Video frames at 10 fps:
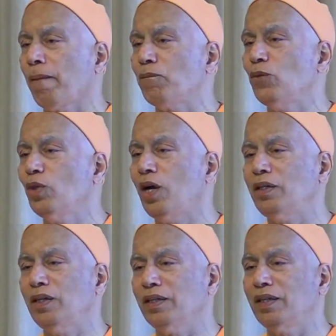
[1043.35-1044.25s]

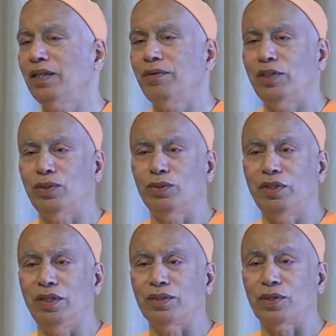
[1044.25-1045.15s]
not give it to
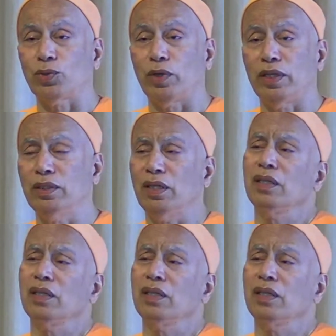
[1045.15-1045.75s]
these asuras.